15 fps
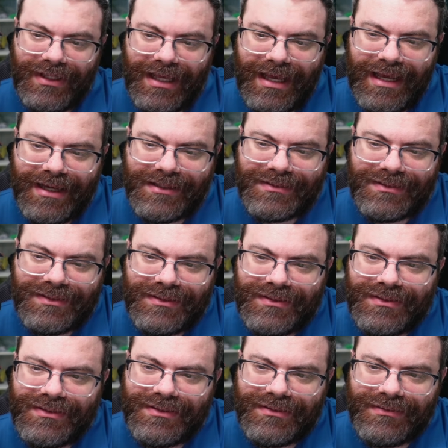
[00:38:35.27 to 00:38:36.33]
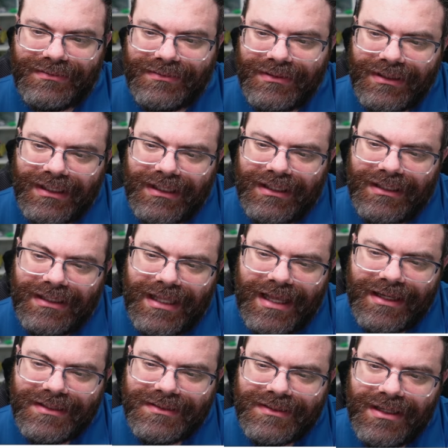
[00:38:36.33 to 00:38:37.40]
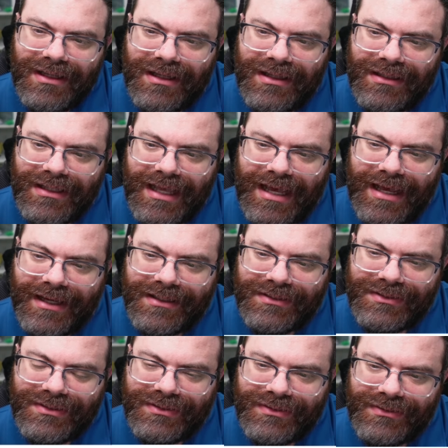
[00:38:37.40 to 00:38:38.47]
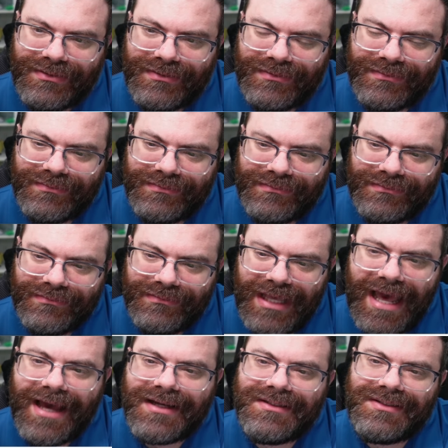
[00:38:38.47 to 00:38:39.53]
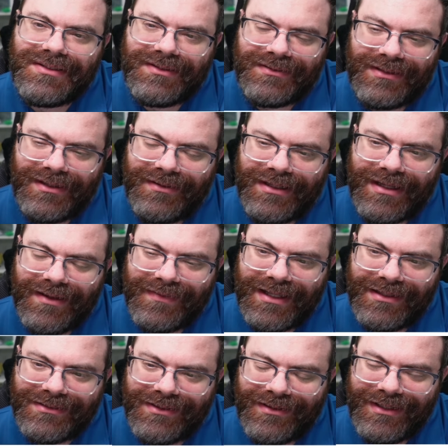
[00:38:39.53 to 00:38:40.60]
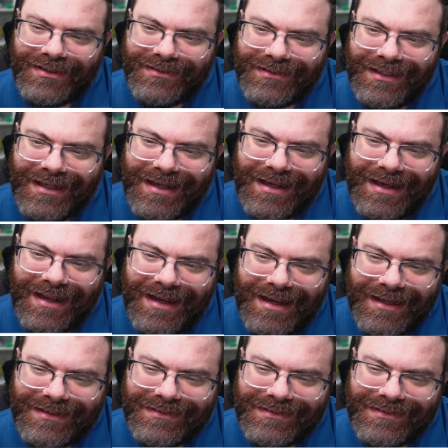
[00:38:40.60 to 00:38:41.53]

Axt. AXA, Act, Acts. I already got that. Darn it. Act.